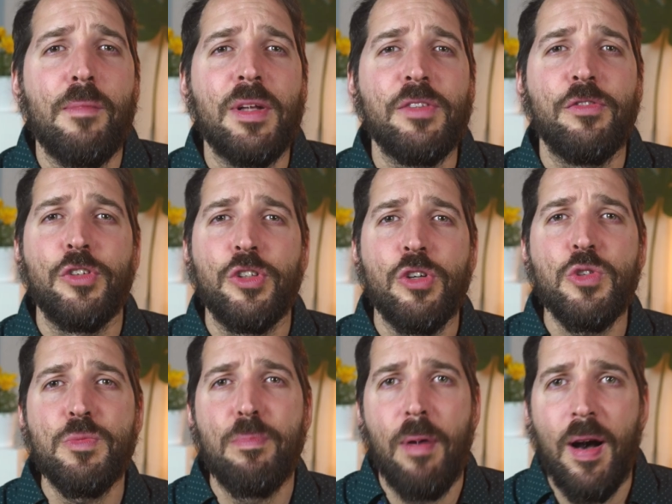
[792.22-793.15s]
But for
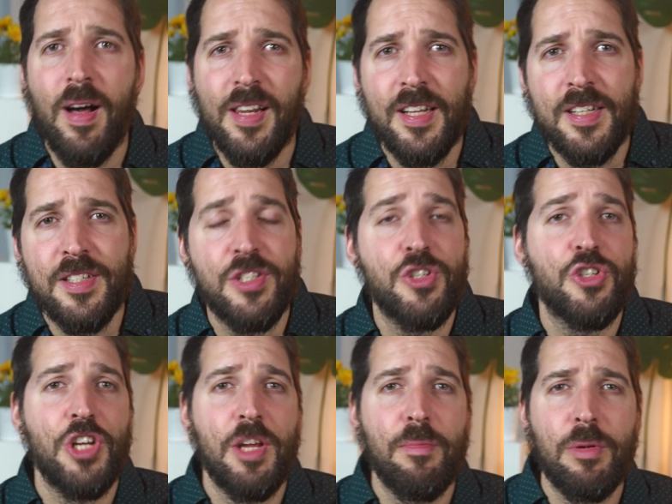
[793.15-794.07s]
those ballads,
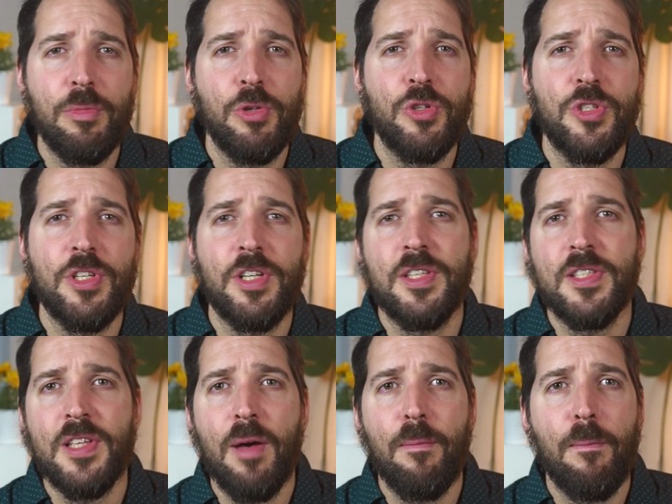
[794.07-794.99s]
chamber music,
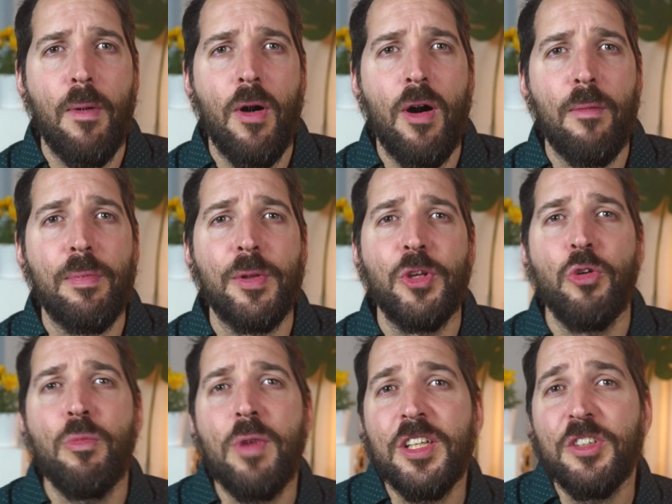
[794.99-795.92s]
some pop, you
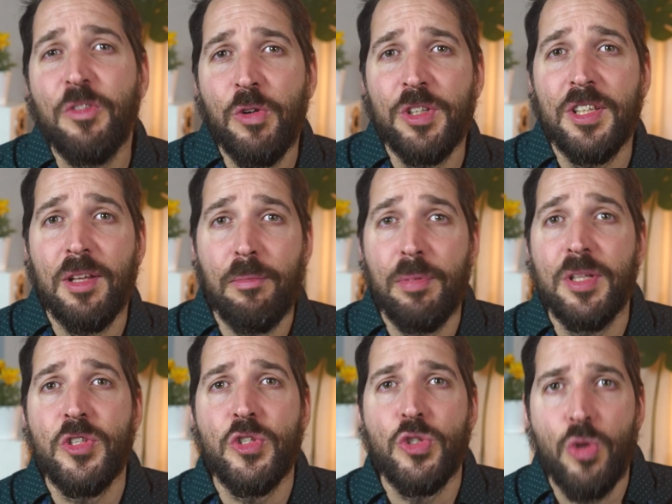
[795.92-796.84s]
might want a
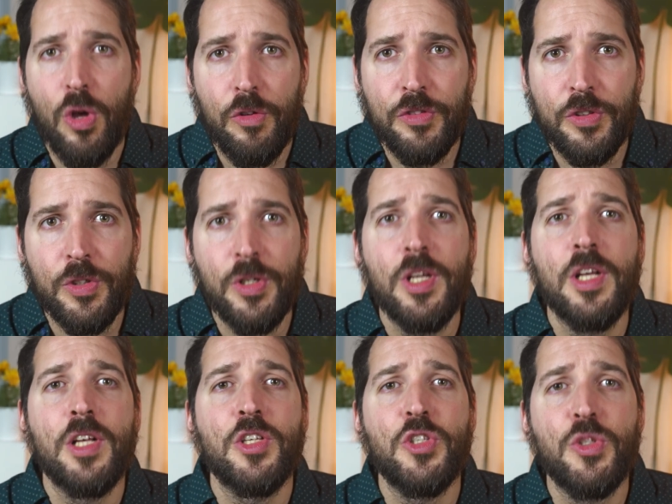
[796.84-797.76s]
bit softer,
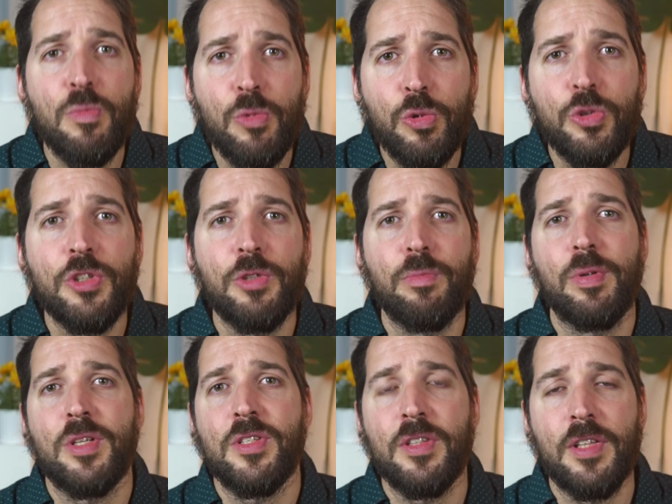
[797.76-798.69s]
smoother
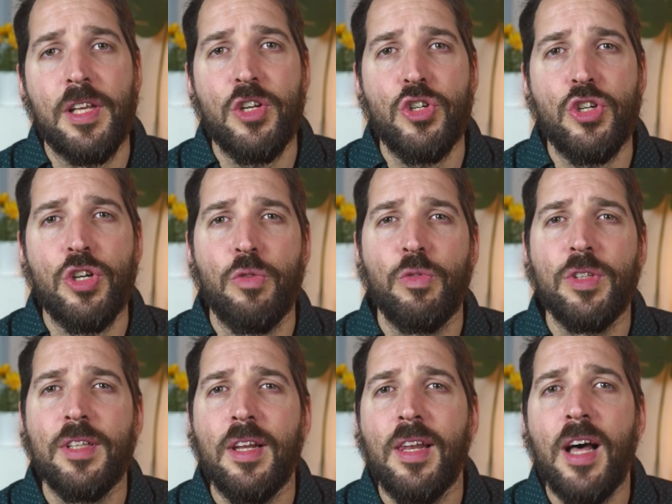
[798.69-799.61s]
presentation
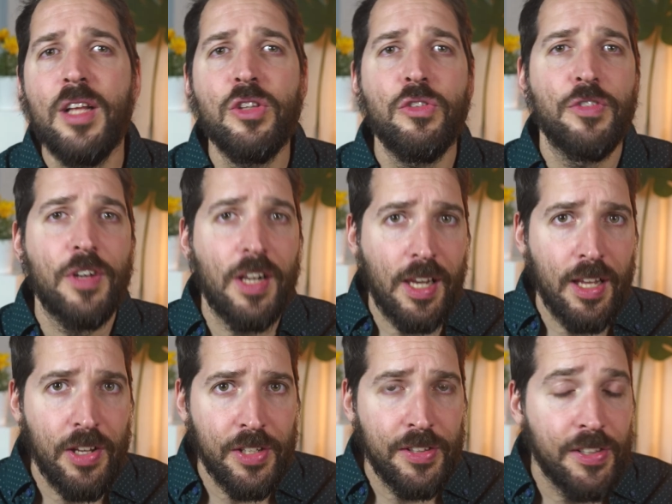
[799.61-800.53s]
with a lot of
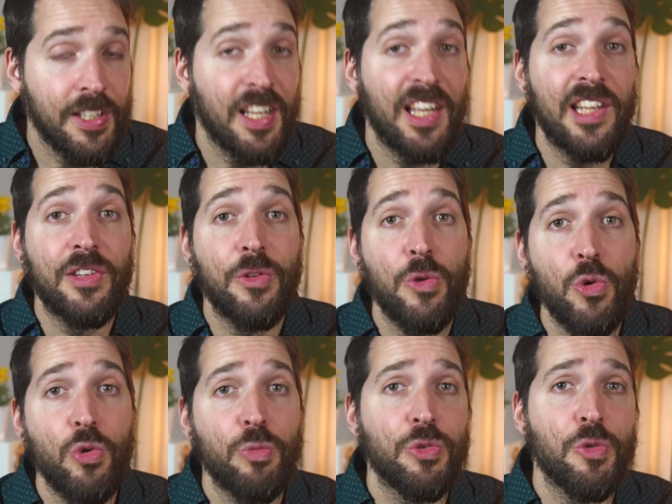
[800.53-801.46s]
clarity and
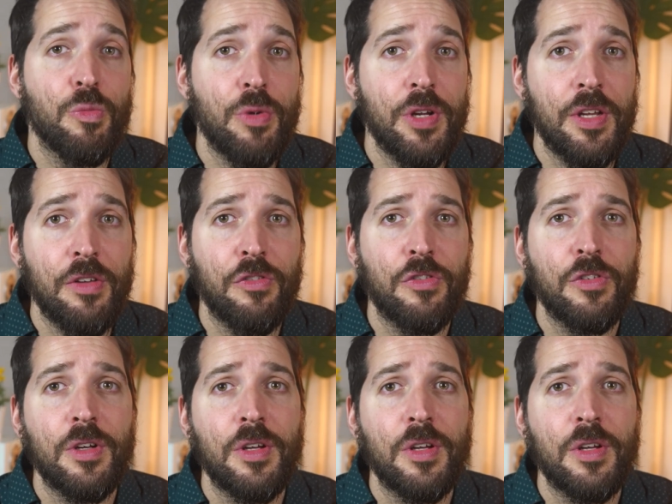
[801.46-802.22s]
room to breathe.